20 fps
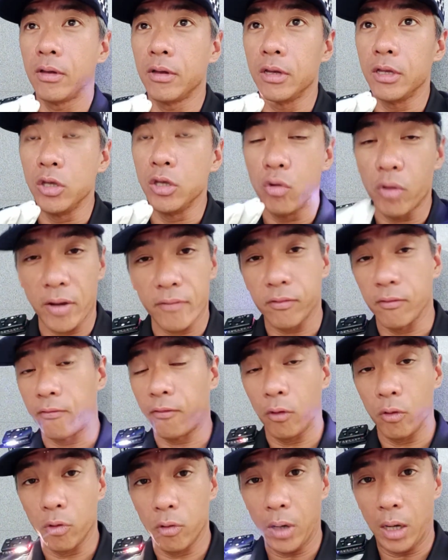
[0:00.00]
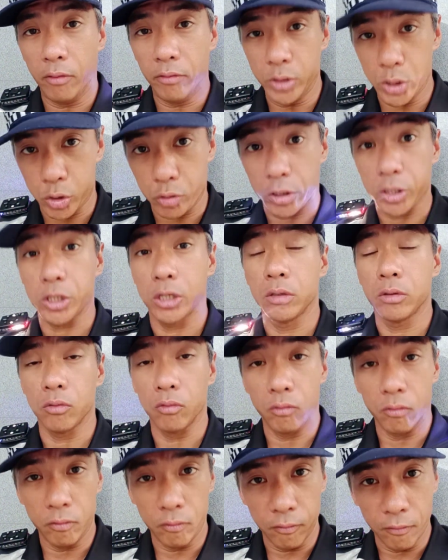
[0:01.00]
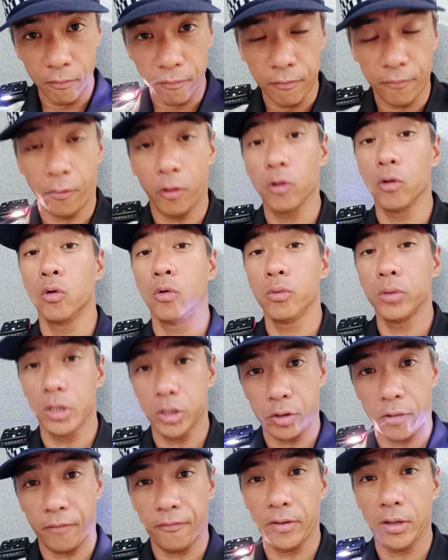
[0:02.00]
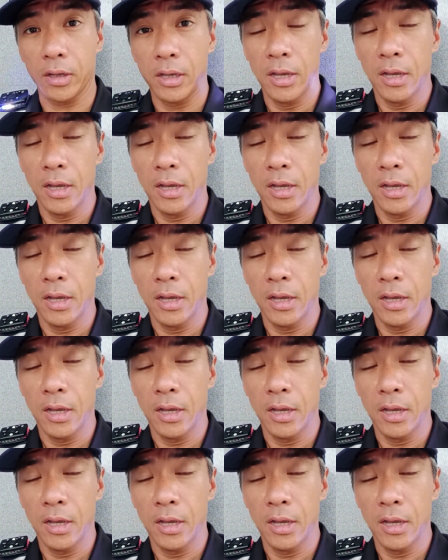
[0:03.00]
you have to follow our instruction to follow the traffic.